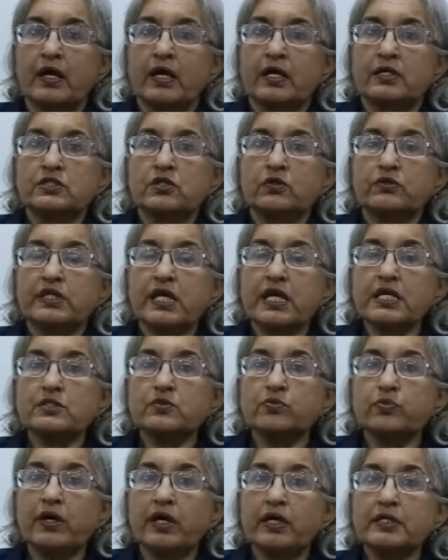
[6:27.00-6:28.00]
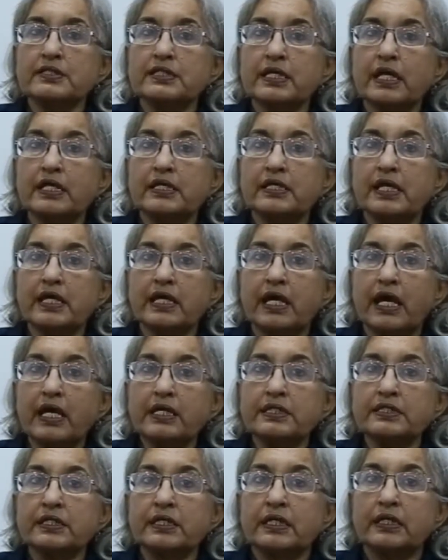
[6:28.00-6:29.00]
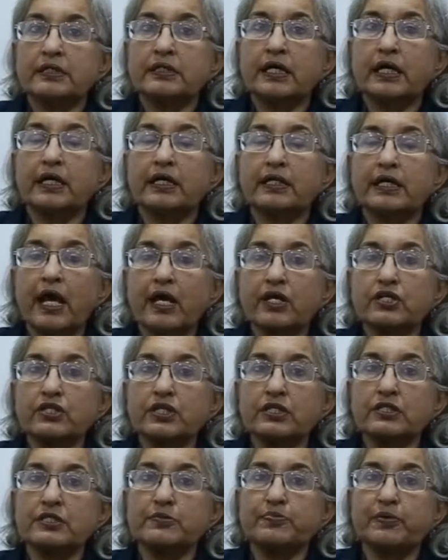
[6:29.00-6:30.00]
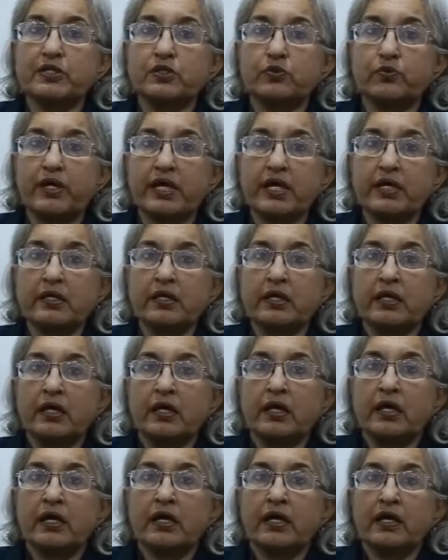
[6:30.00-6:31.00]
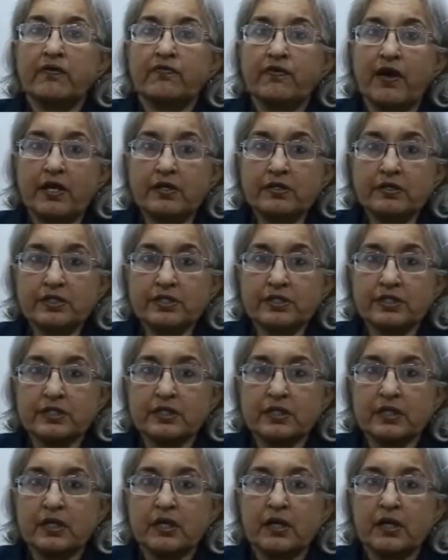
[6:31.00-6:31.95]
So these words indicate the connections between events,